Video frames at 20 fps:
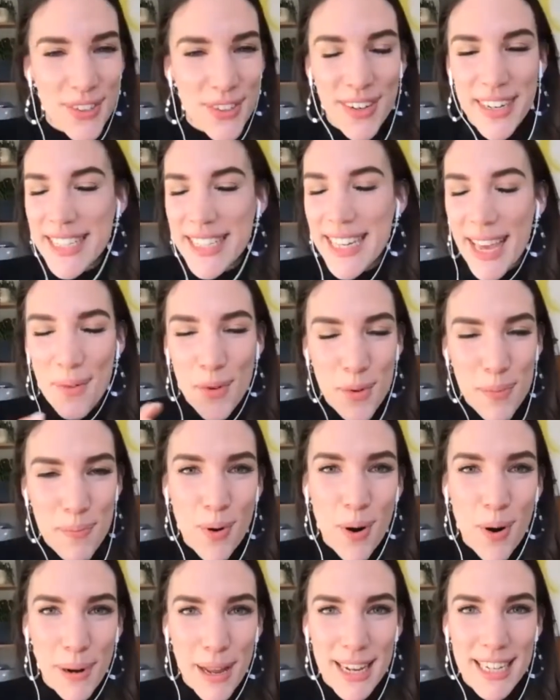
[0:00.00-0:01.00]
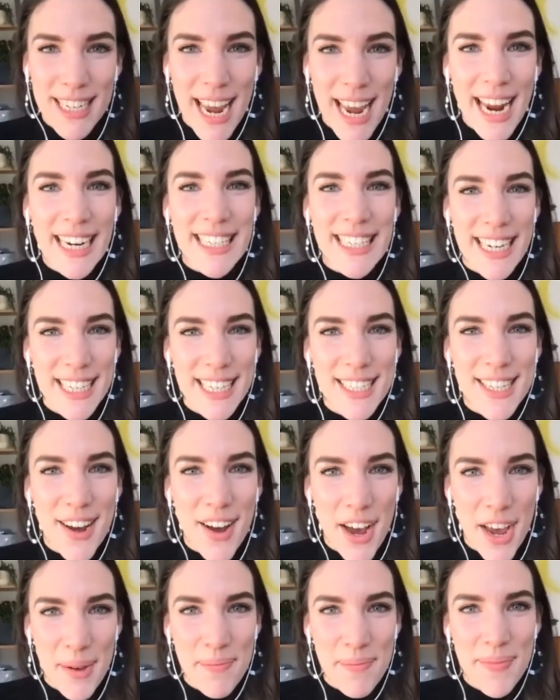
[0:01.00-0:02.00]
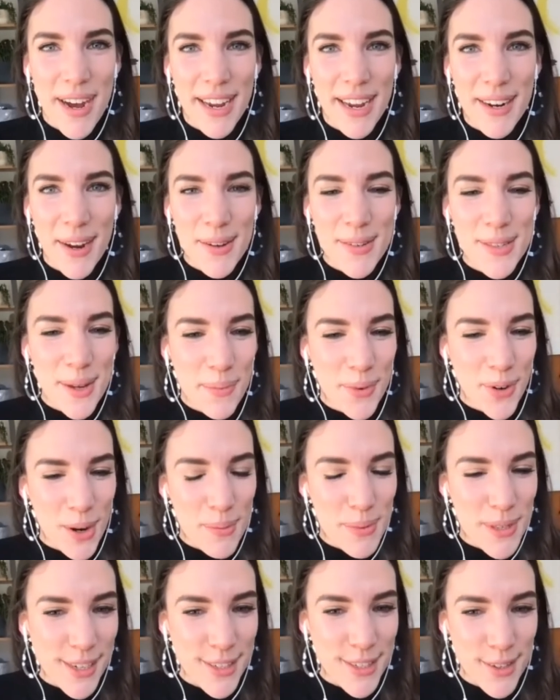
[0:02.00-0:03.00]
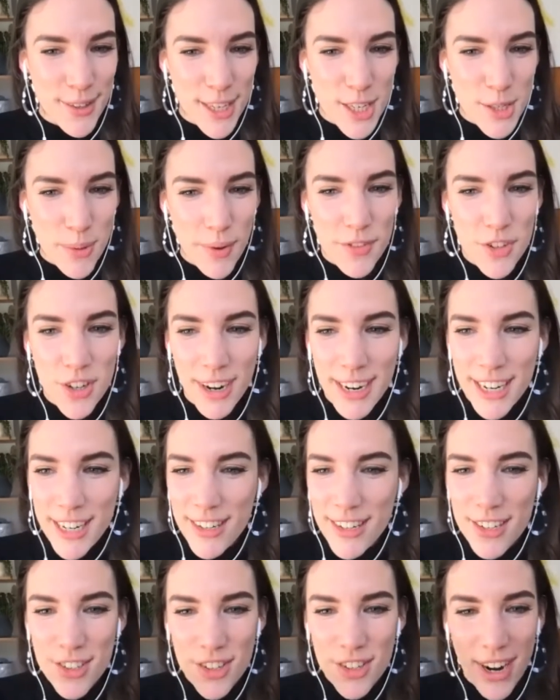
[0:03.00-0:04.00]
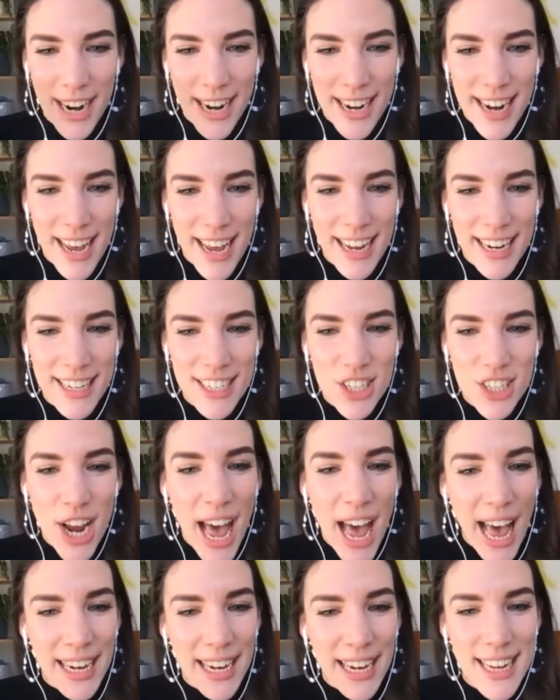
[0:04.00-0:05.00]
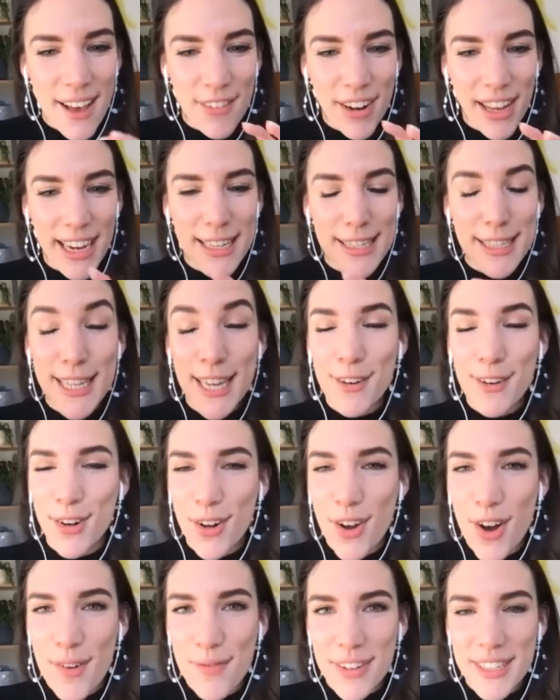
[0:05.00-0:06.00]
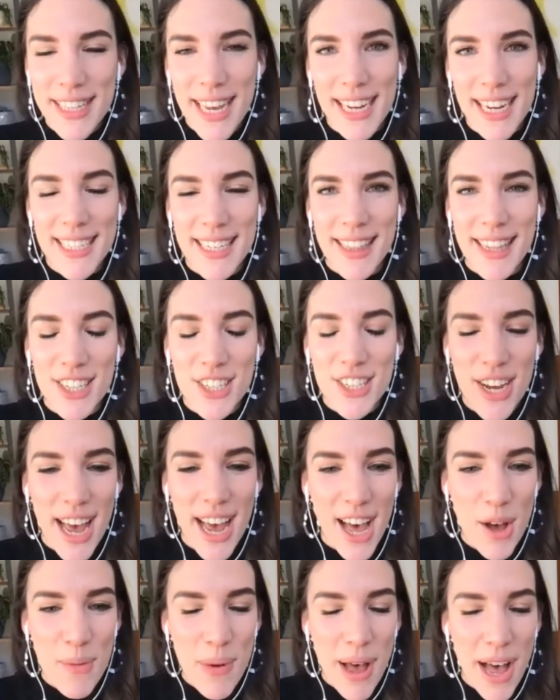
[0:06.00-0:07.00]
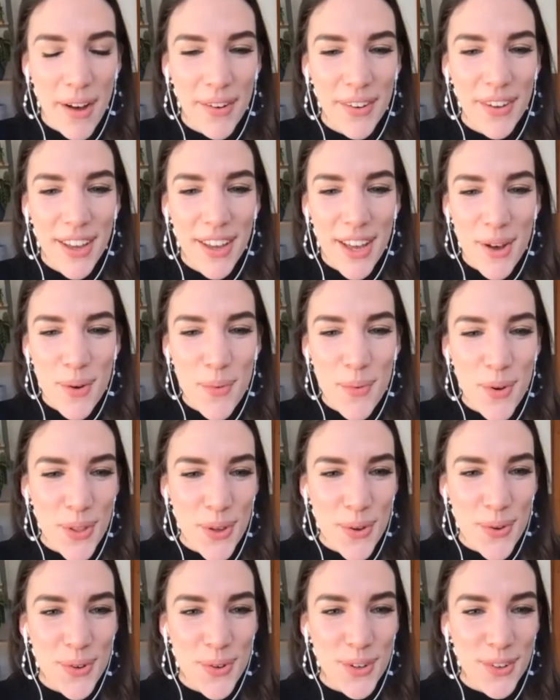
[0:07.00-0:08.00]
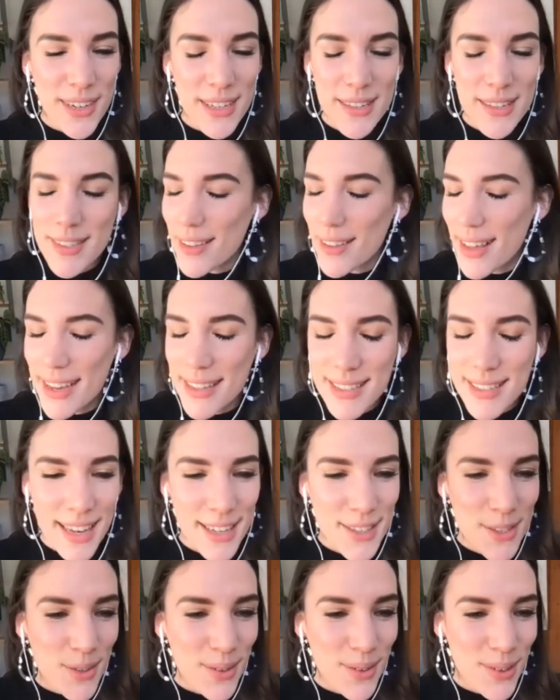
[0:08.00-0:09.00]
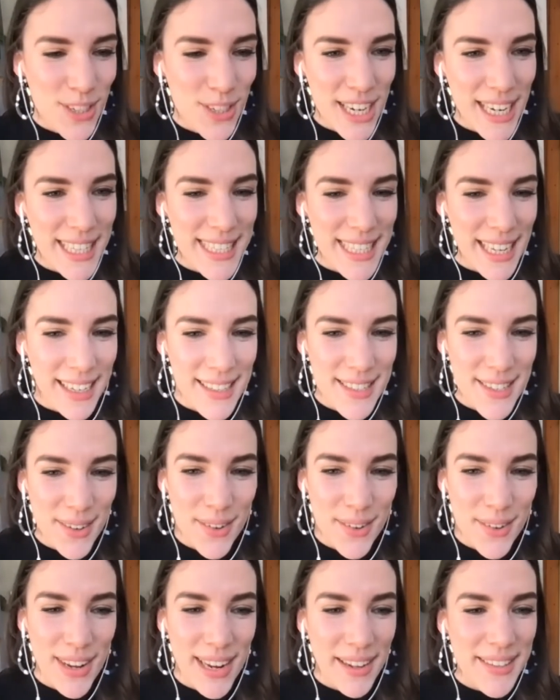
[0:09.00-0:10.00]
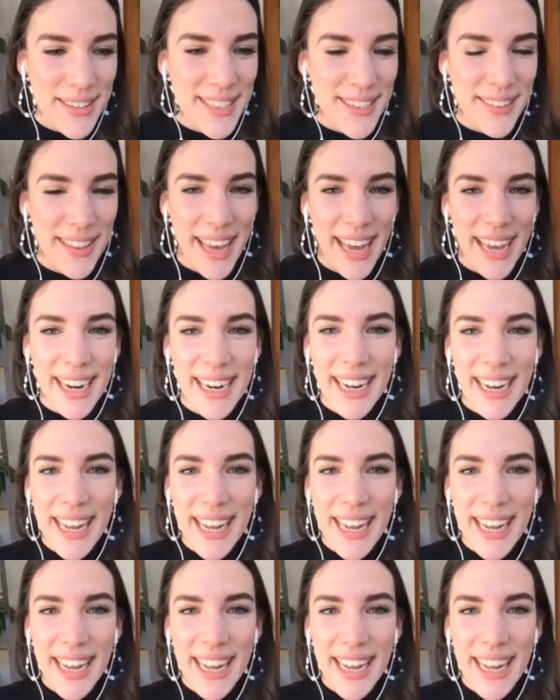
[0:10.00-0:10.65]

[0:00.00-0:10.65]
It's, it will probably change each time. I know some groups I do this with try and try and uh, chat, have like a secret conversation in the chat about what the order is. So that's that's called cheating. So you're not allowed to do that.